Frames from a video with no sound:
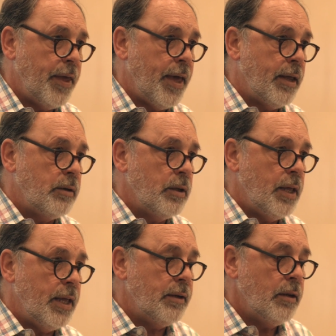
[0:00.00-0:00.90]

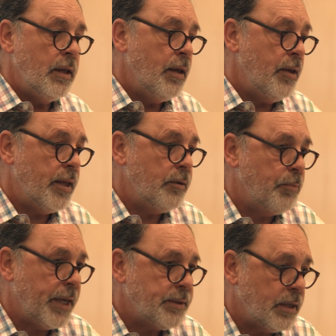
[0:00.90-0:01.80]
And
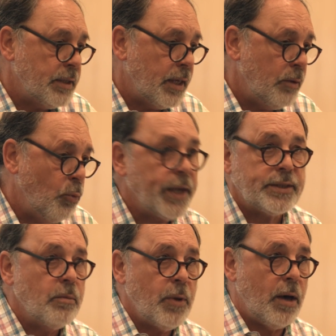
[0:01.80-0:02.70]
it basically
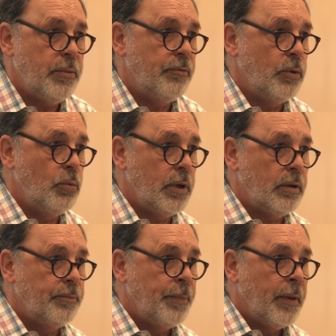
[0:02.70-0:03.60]
wakes them up, if you
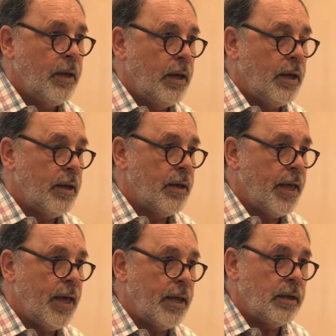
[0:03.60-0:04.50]
will.
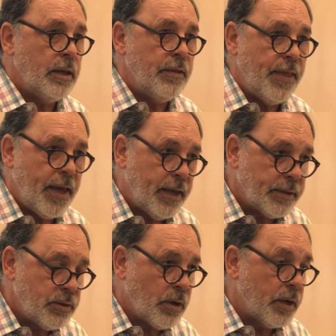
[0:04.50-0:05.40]
And they
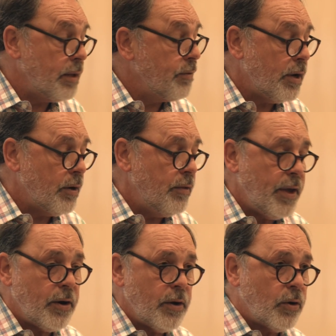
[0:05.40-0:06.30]
get started.
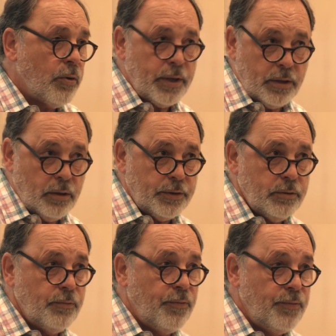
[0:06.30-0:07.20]
They're critical
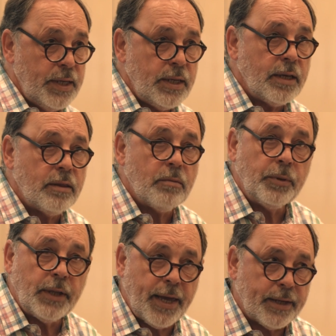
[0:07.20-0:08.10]
to feeding the
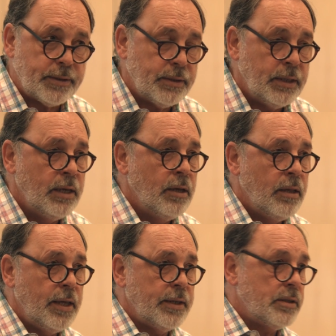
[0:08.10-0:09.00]
plants.
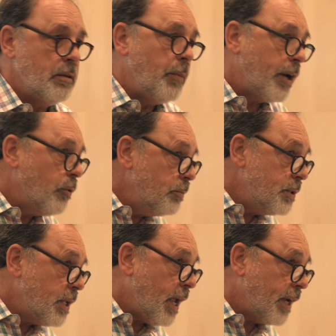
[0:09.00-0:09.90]
It's the
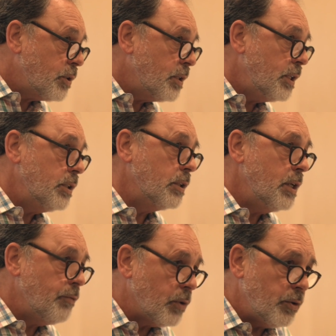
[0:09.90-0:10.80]
microbes that actually
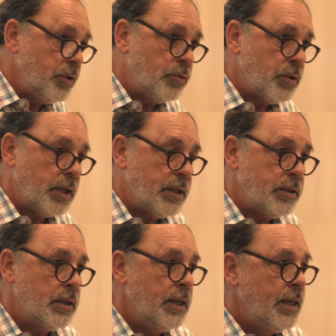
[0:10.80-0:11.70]
deliver
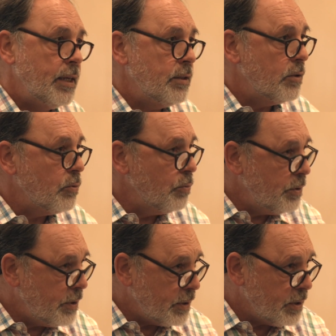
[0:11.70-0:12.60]
nutrient into the
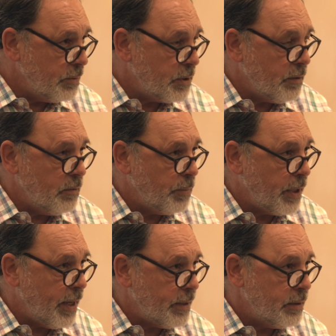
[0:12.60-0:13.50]
root systems of the
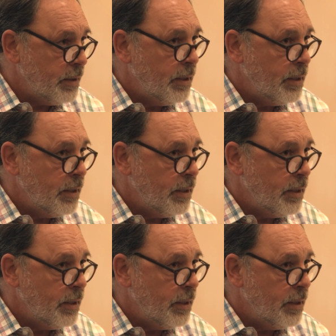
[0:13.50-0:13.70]
plant.